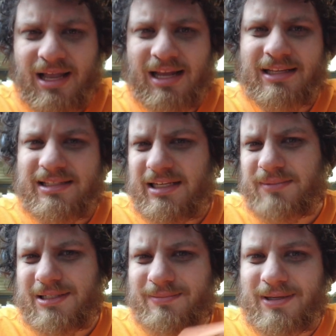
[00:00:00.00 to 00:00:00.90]
And it
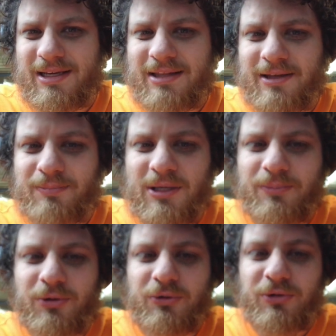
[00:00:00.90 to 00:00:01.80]
seems to be that
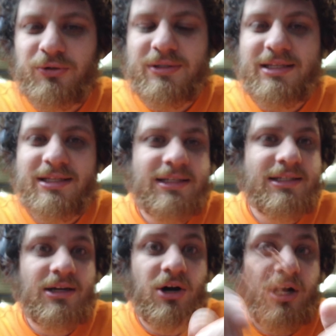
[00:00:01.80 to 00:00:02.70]
people who use
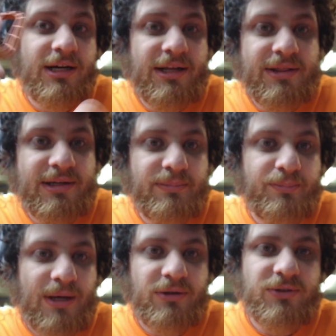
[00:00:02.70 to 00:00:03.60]
these on their
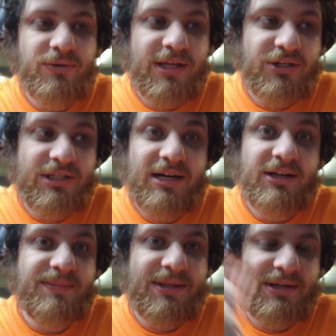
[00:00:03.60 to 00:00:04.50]
belt or they just
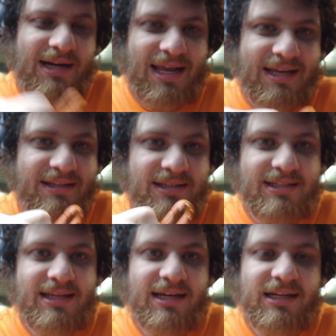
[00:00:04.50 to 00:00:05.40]
carry them in their hands,
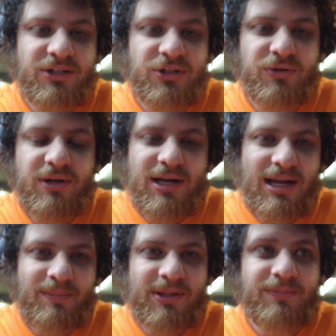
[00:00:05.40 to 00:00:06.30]
it's not an issue.
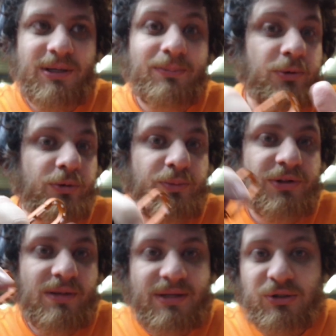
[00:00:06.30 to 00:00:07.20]
But the people who
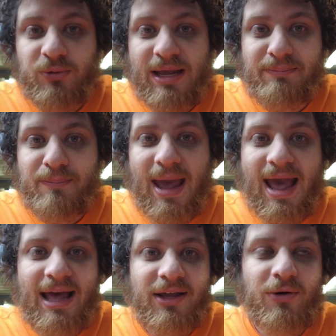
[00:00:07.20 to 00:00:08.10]
put them into a
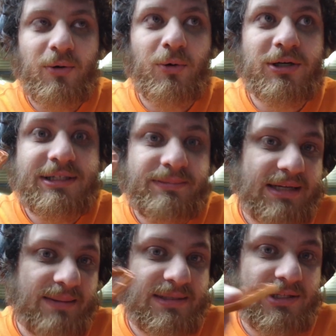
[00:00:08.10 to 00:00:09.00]
bag or
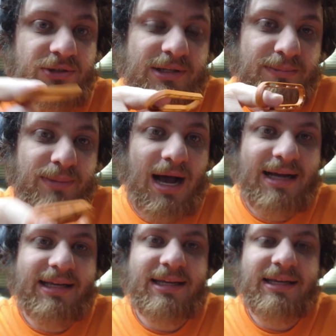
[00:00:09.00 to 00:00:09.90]
sometimes into their
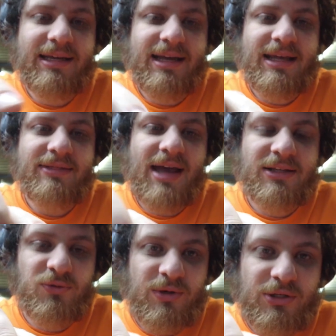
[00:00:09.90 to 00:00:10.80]
pocket,
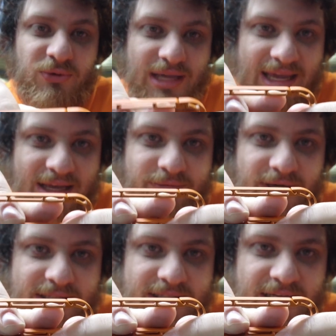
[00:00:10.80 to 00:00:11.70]
that's when you can
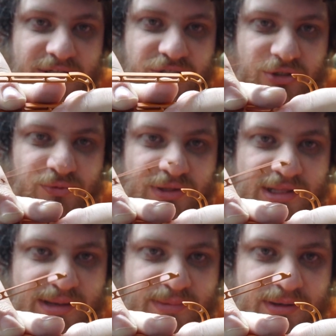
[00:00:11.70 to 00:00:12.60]
run into issues with
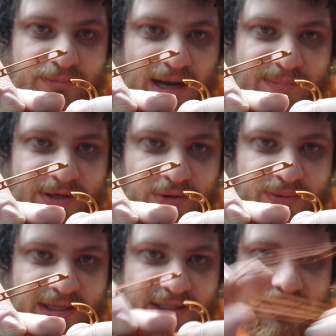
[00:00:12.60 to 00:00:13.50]
them popping
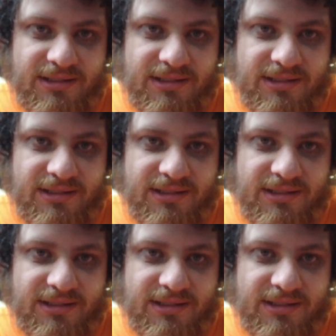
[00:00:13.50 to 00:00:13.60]
open like